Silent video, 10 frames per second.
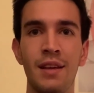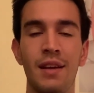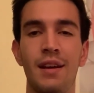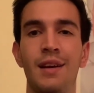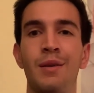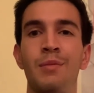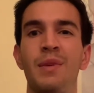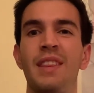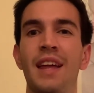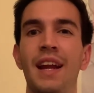
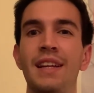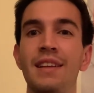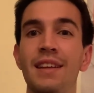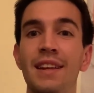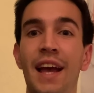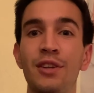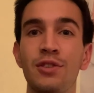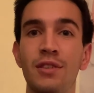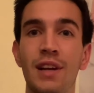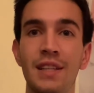and that idea that
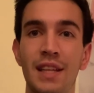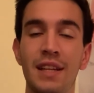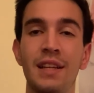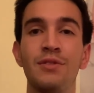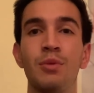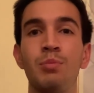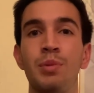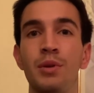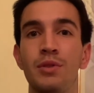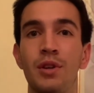national identities are
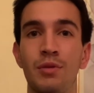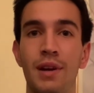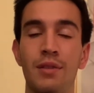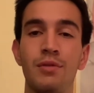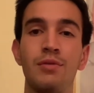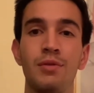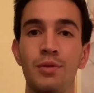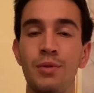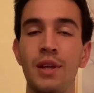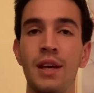built around
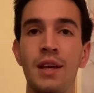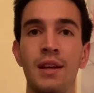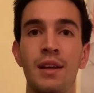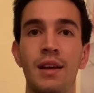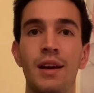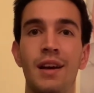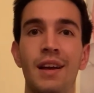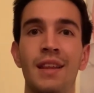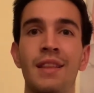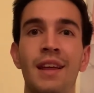food.
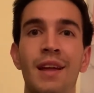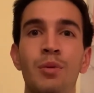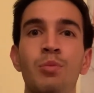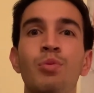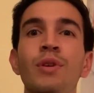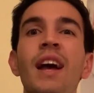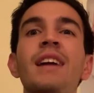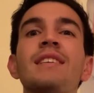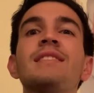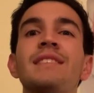In that
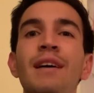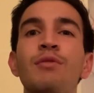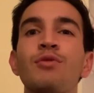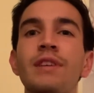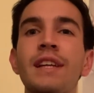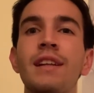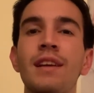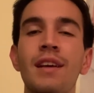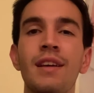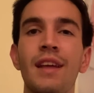Briat Savarin
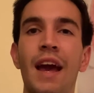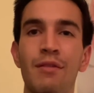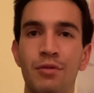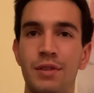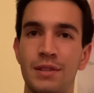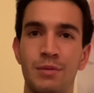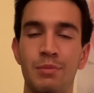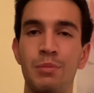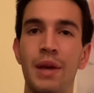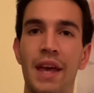
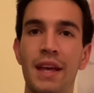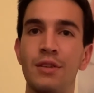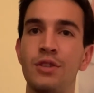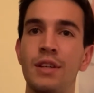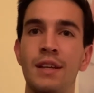aphorism page,